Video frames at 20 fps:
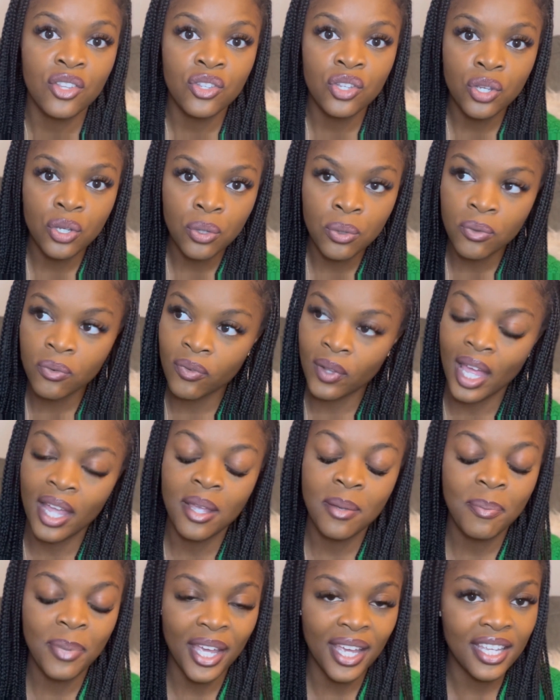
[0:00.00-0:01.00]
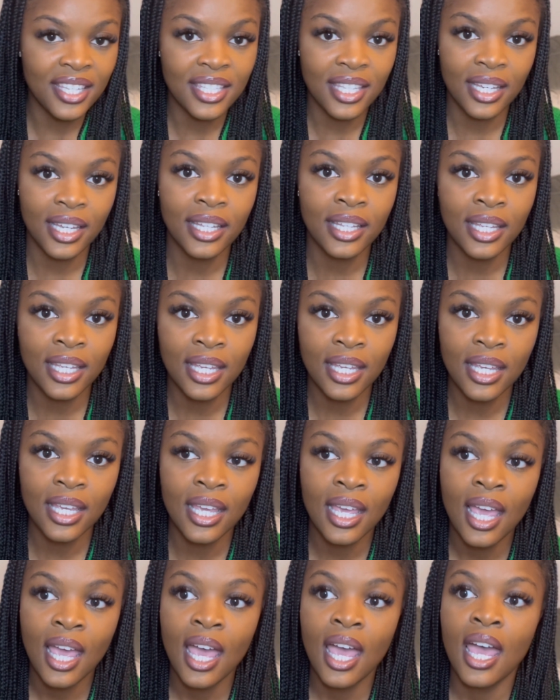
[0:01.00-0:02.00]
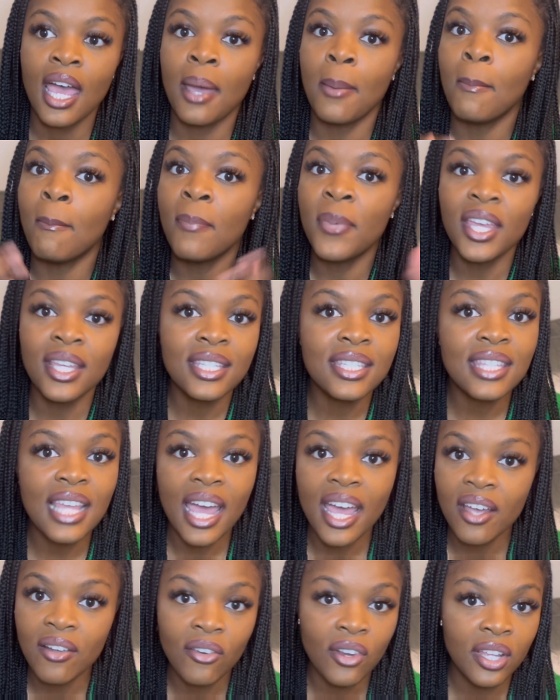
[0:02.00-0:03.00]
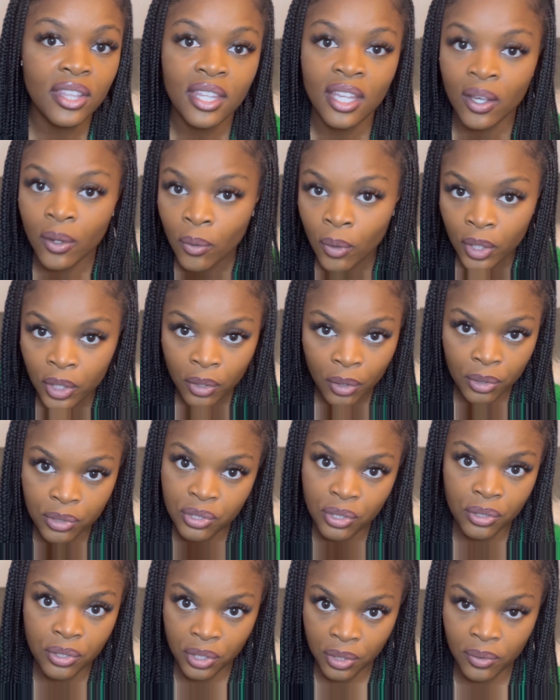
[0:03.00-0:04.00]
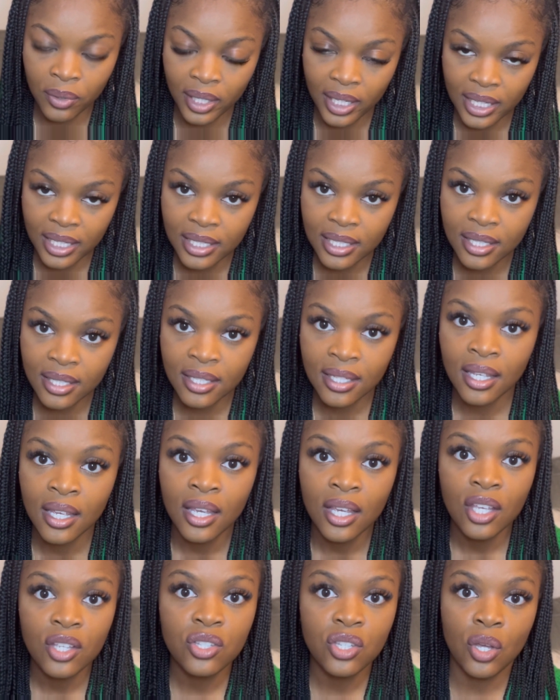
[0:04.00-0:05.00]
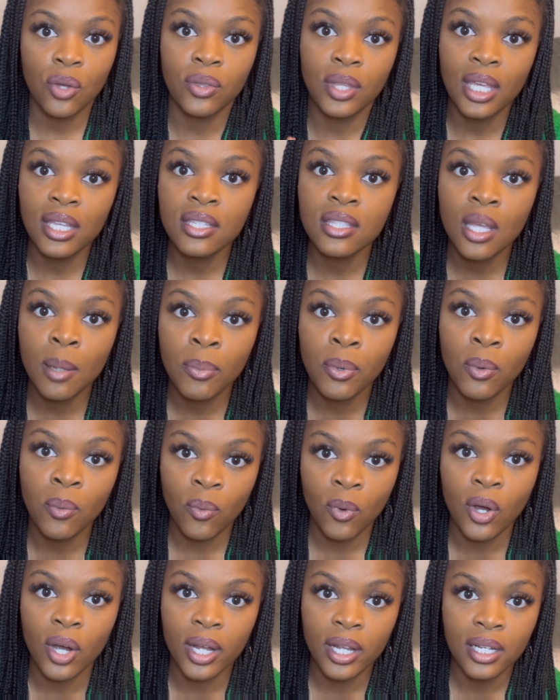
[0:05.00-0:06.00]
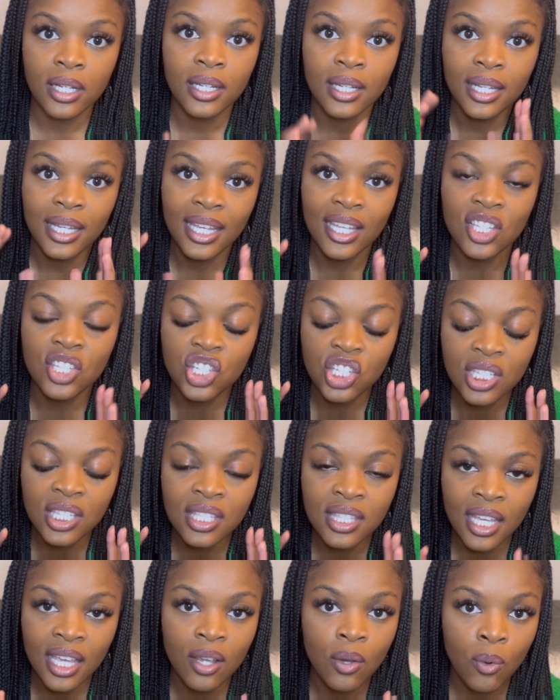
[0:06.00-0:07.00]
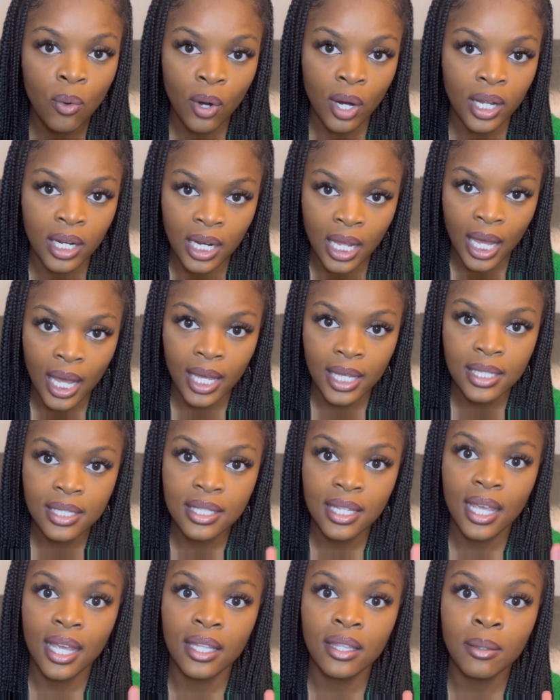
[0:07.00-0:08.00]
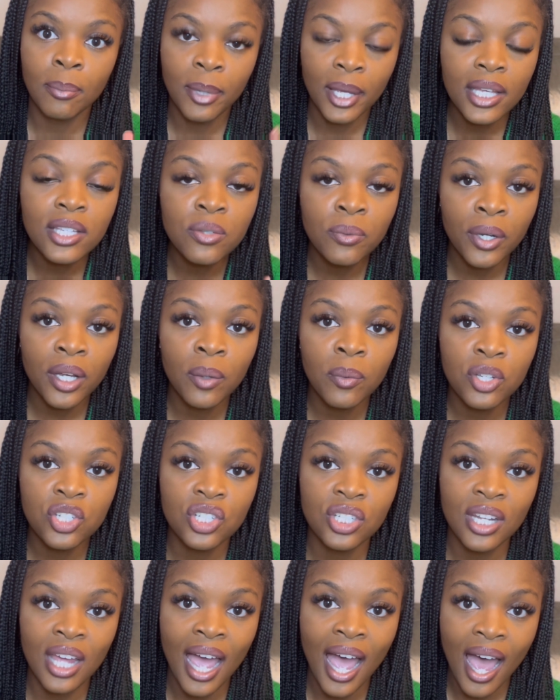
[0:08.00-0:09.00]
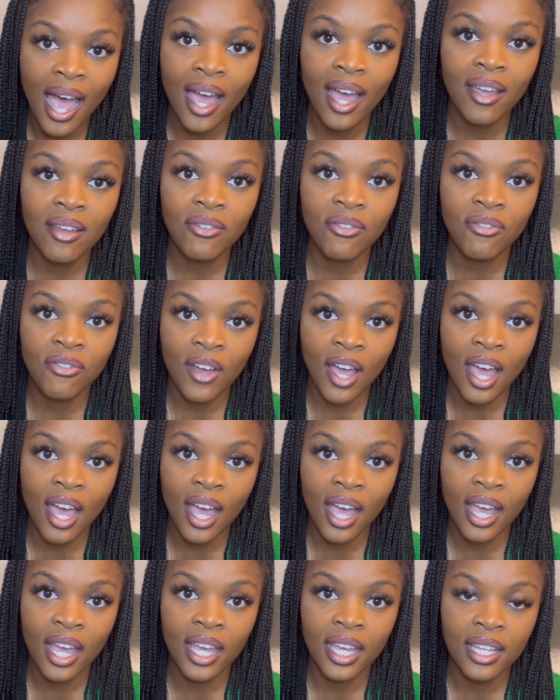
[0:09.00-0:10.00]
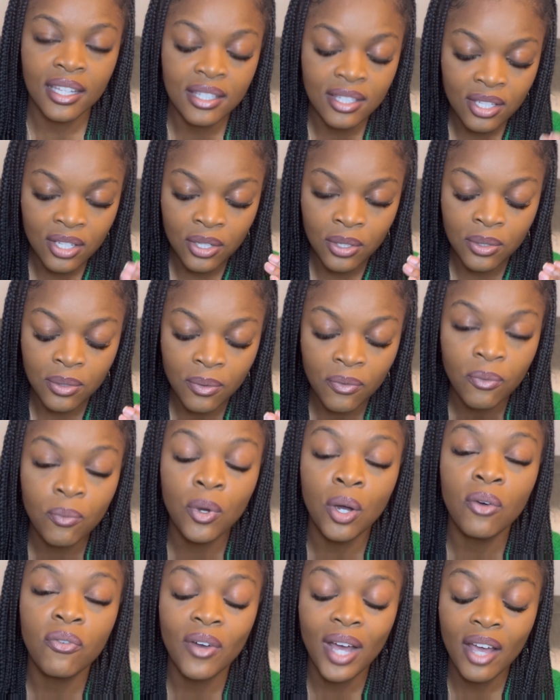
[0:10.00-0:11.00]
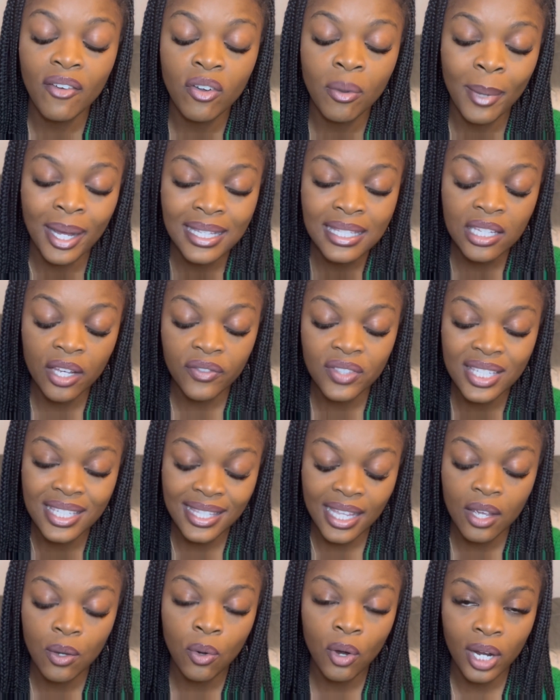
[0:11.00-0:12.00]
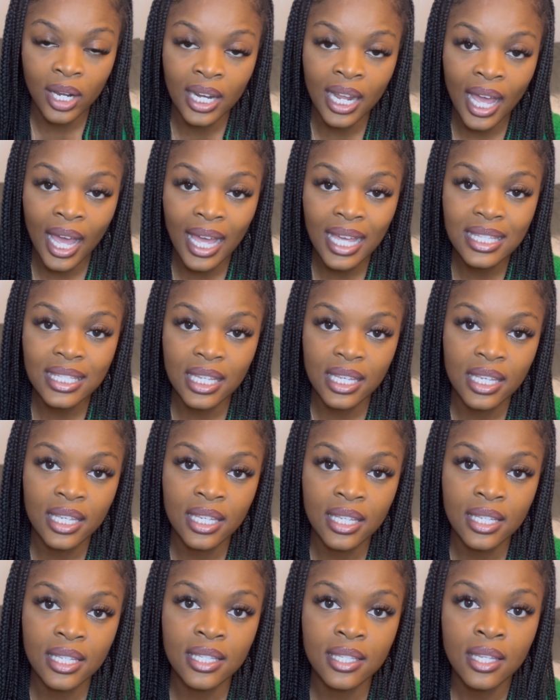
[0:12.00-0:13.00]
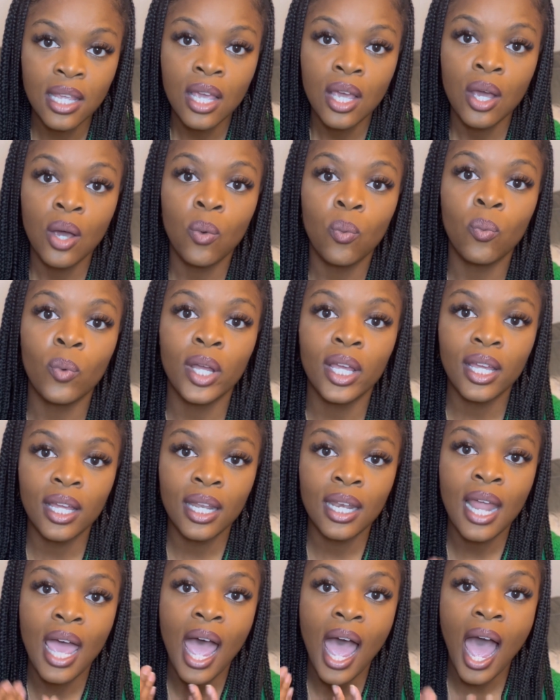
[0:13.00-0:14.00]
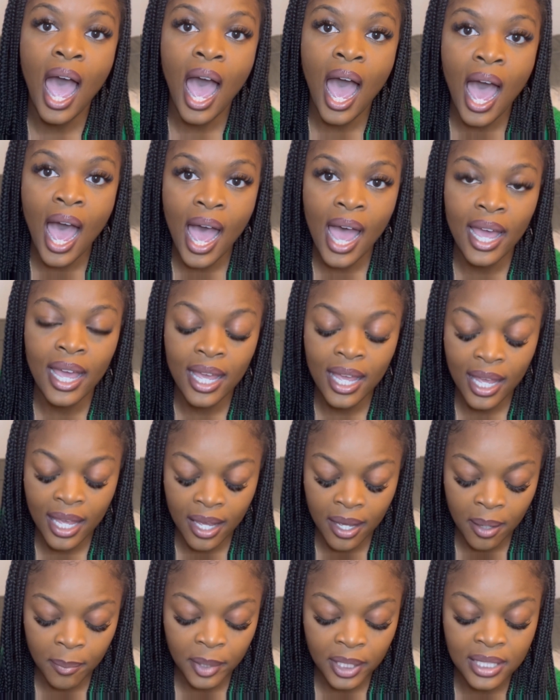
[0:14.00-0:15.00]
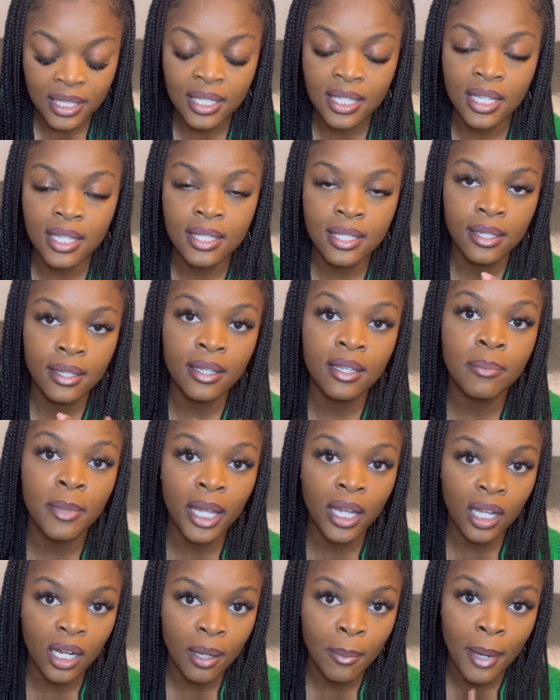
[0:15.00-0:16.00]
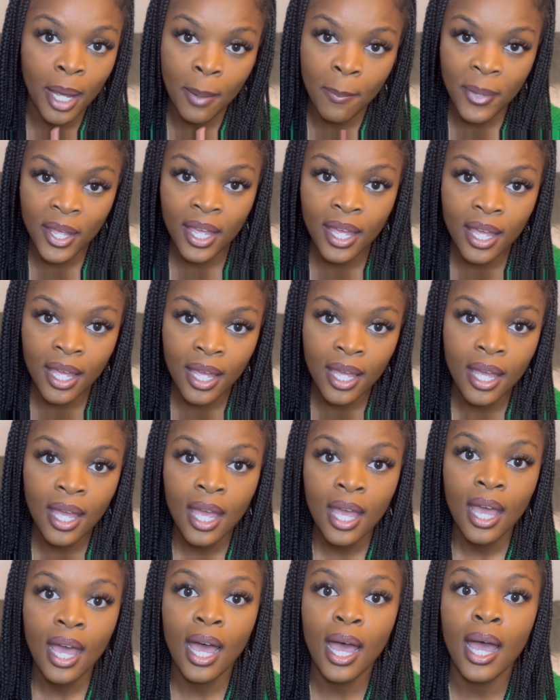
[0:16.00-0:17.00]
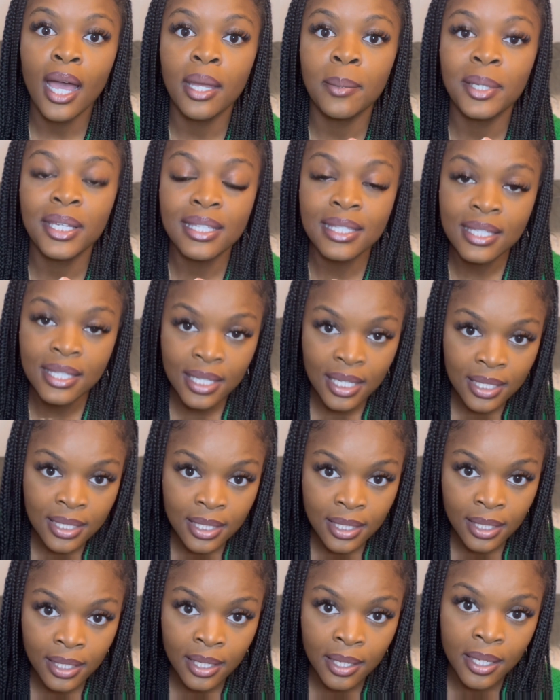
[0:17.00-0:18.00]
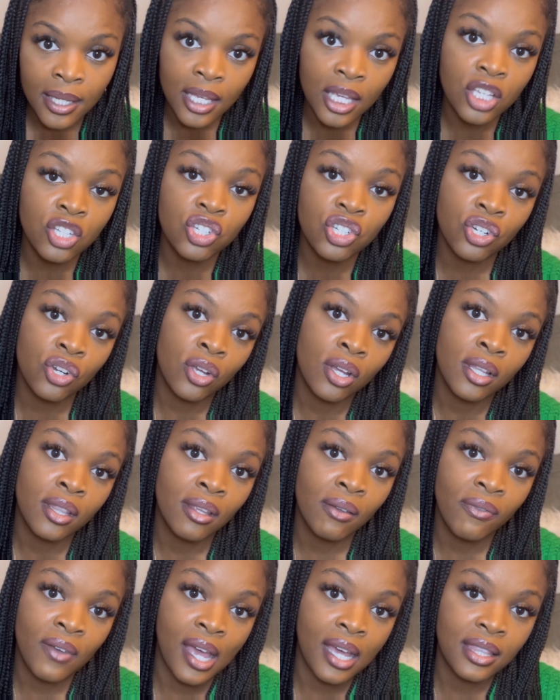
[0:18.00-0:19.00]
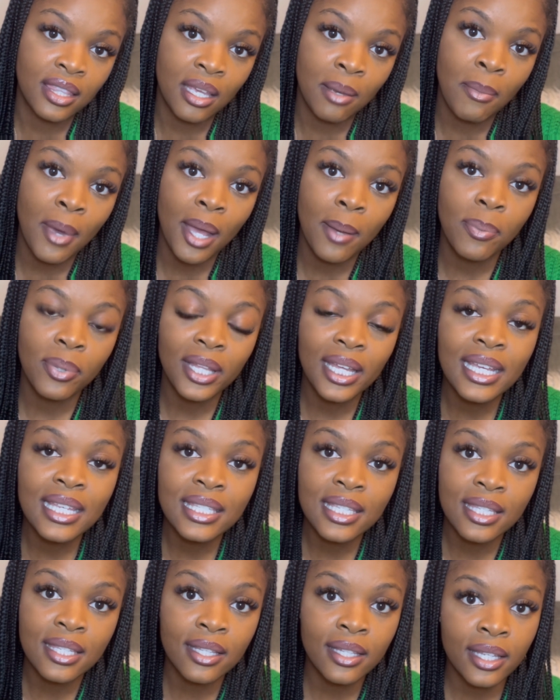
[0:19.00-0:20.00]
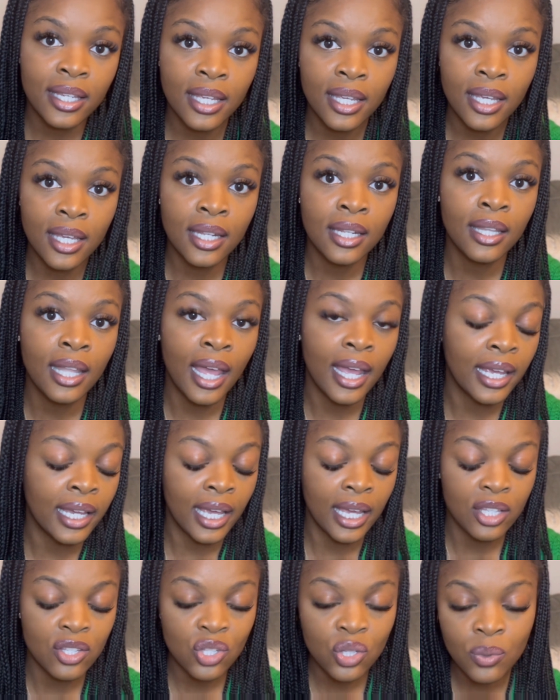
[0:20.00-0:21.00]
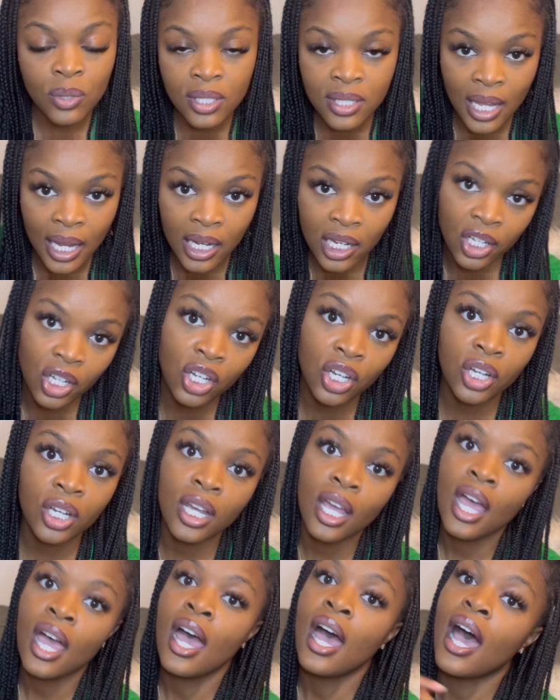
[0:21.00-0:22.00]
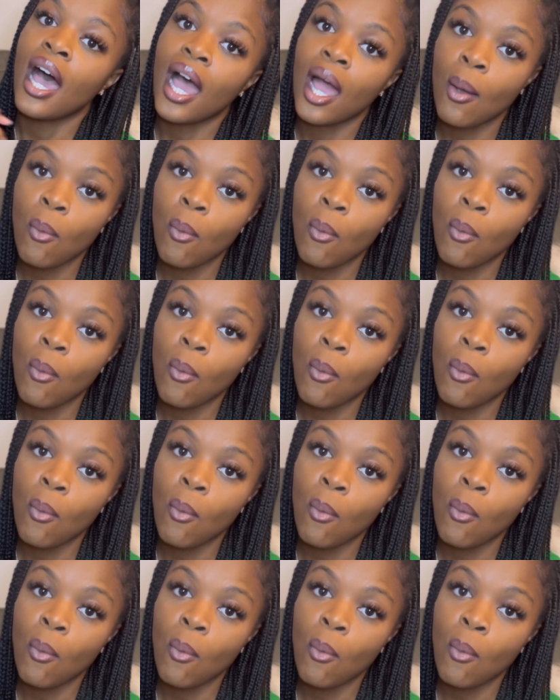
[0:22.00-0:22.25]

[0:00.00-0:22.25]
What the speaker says: you've like basically missed everything on your to-do list. So that's number 1, is just stay organized. And the best way in which that I find for myself to stay organized is when I am consistently making up my bed. I am consistently ensuring the fact that my place is clean. Like as soon as I cook, I